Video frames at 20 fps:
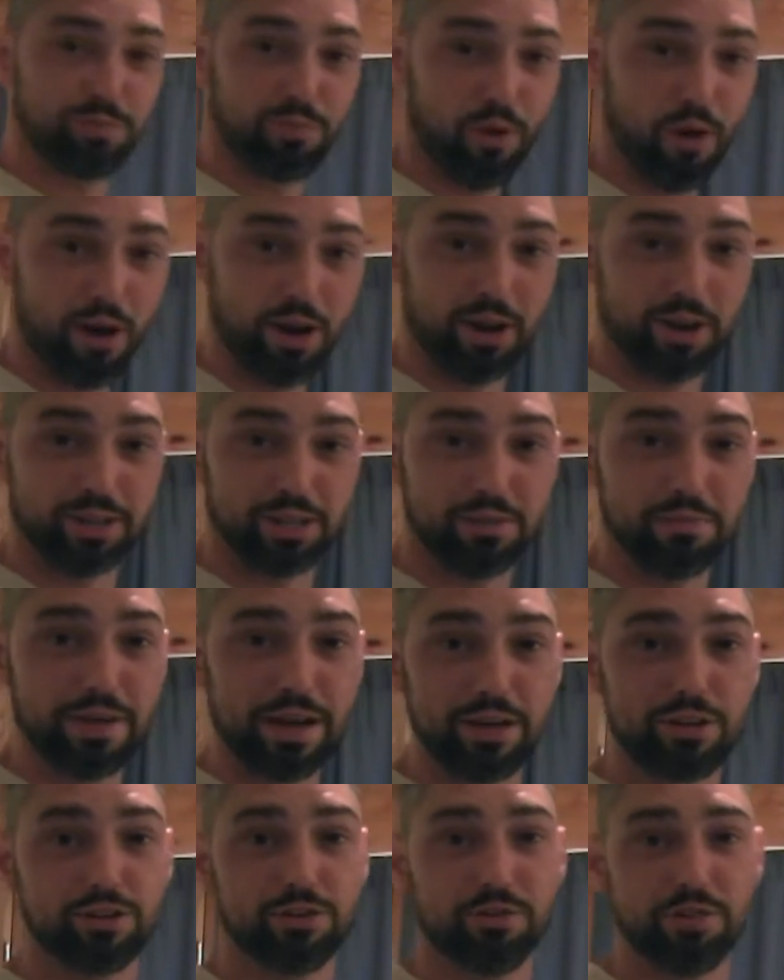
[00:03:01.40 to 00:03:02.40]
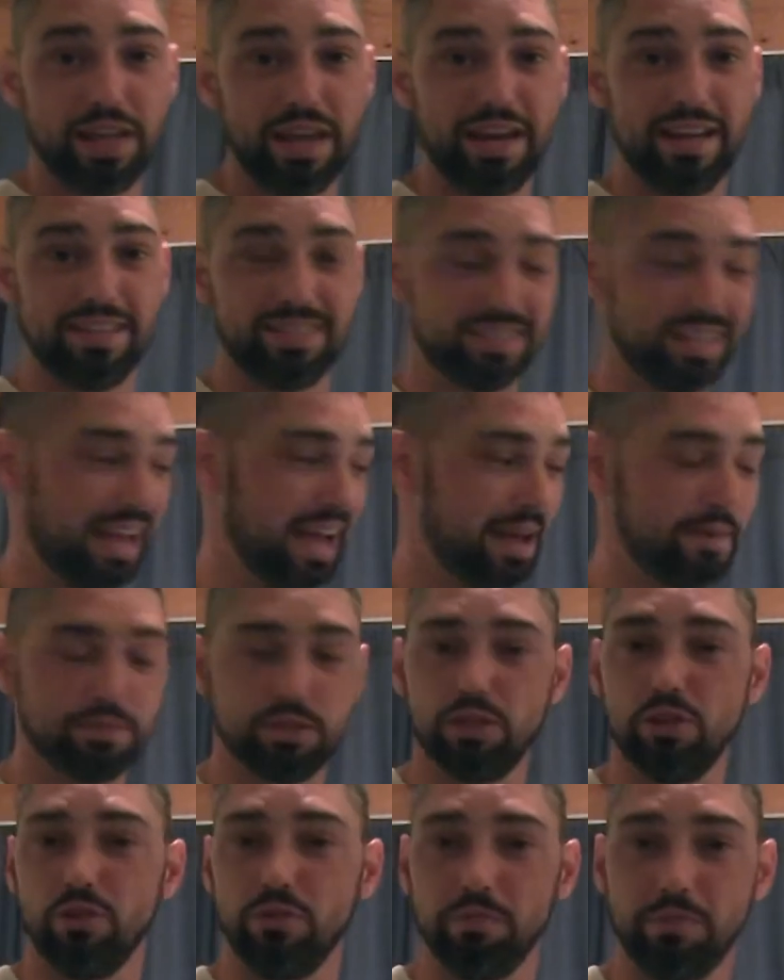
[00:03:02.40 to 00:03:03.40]
product to make sure that it's the
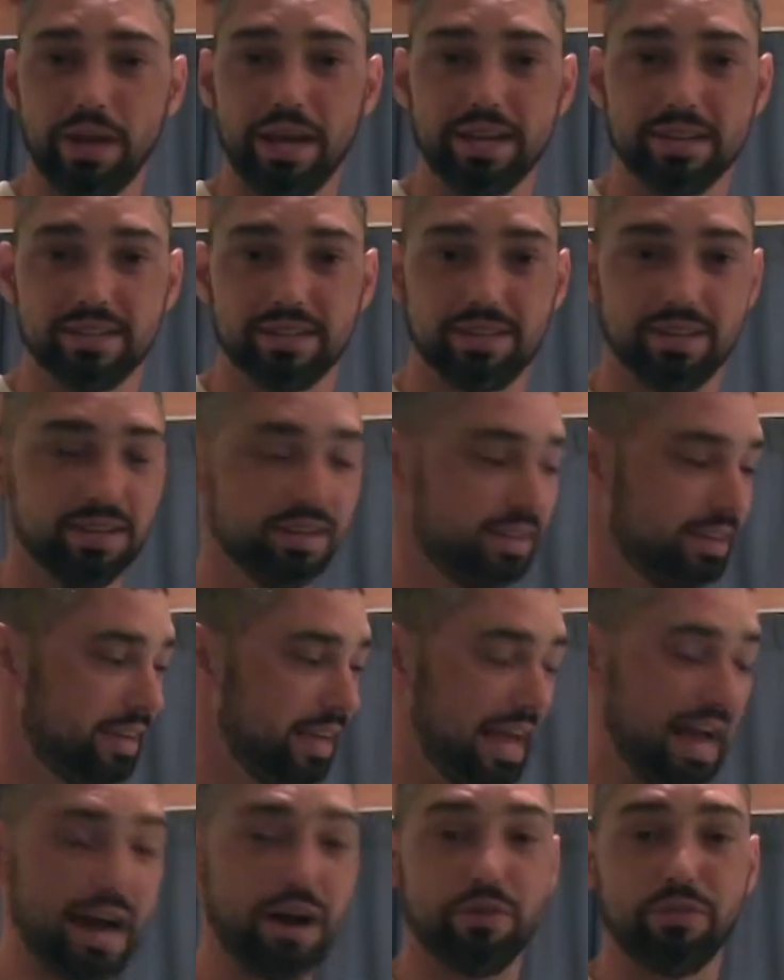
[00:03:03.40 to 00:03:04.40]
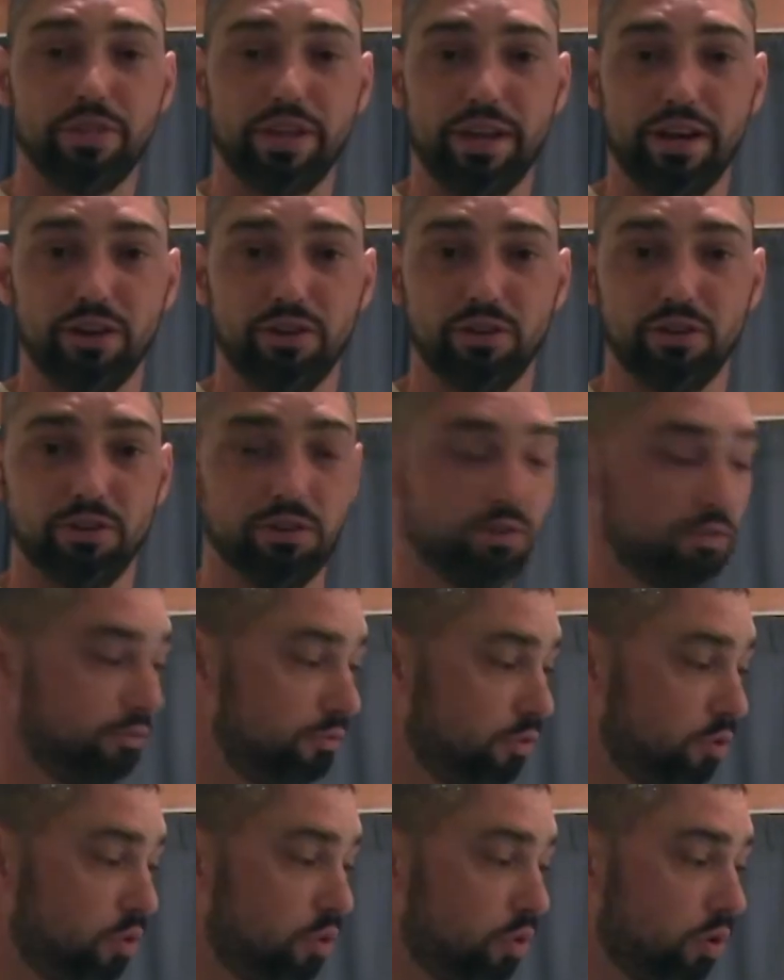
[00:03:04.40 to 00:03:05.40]
absolute best out there
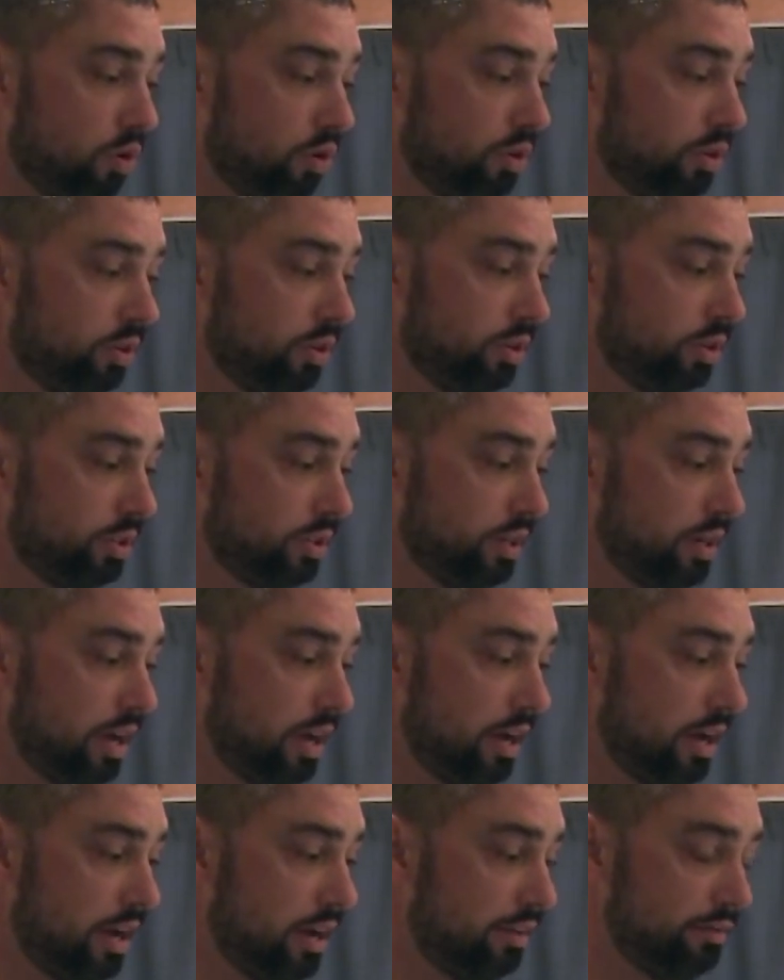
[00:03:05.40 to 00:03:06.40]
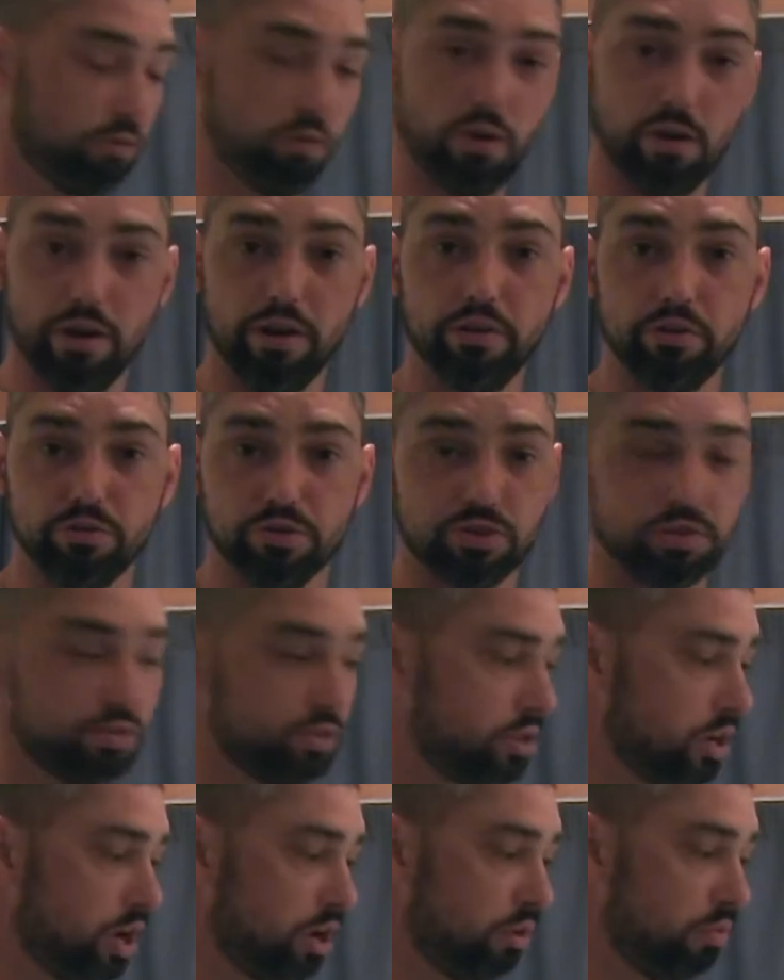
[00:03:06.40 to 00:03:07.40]
for uh, for hunters.
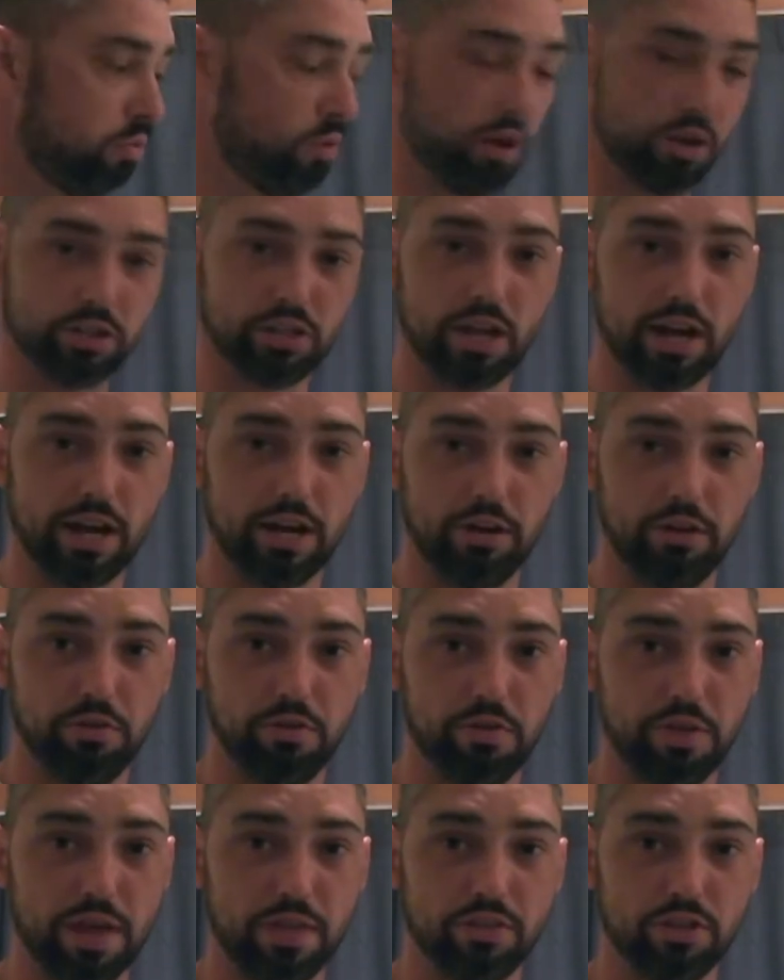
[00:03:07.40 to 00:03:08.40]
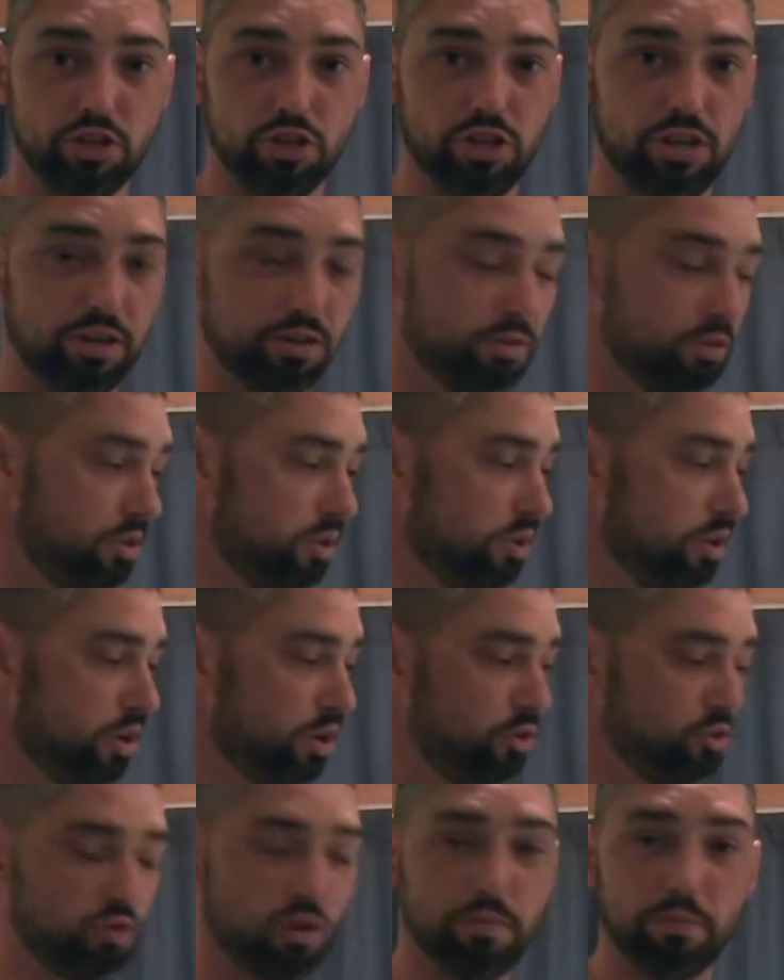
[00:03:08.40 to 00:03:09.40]
So we're excited to do that this year.
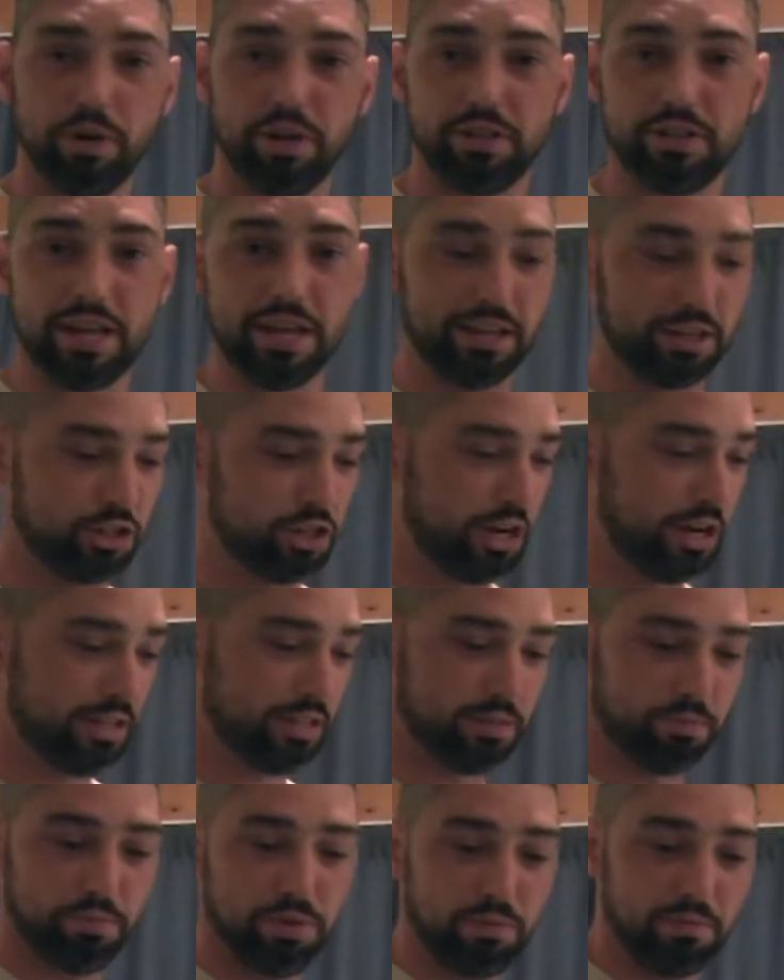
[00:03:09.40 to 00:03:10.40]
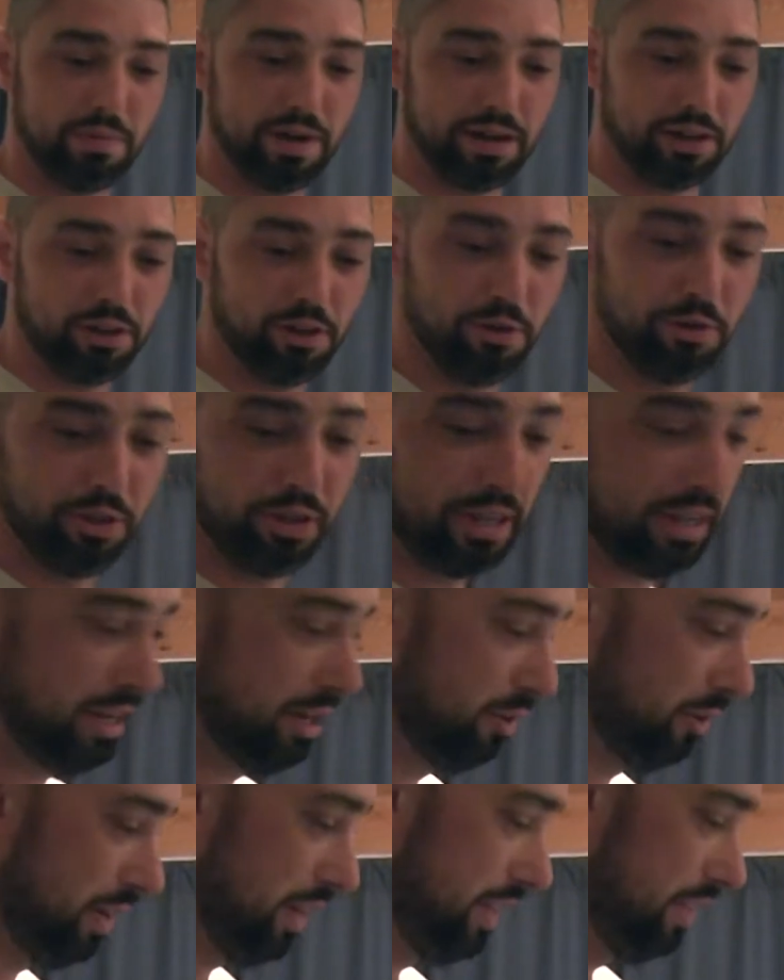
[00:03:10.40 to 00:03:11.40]
So I'm going to take a chance to put my clothing
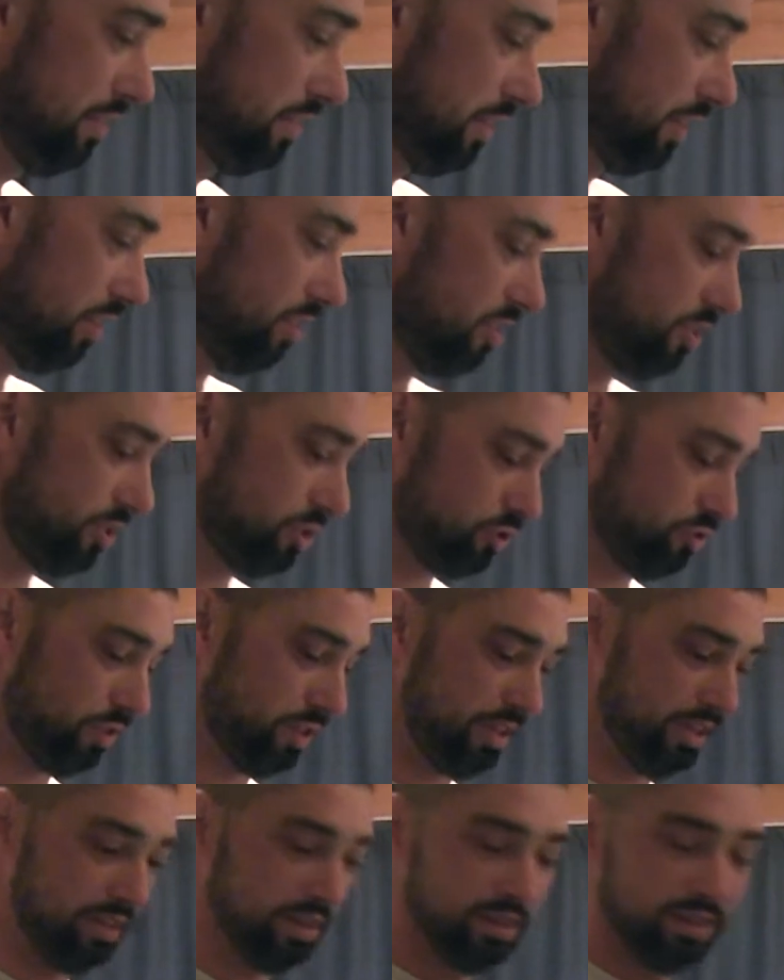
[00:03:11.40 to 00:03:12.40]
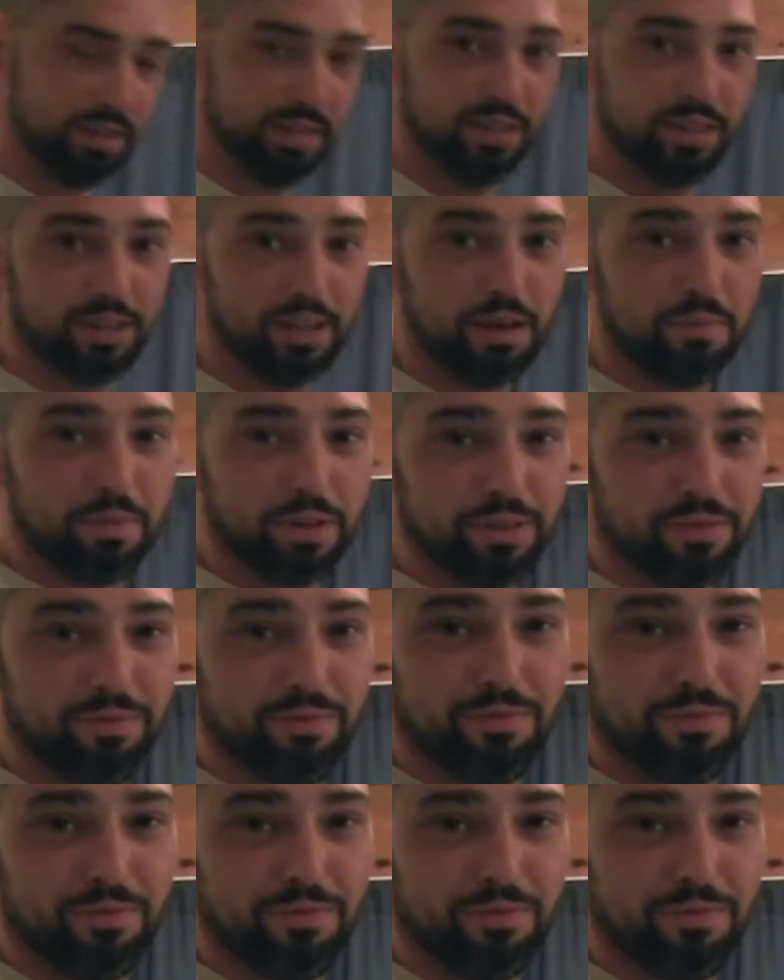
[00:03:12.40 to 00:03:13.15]
here in the laundry. Got my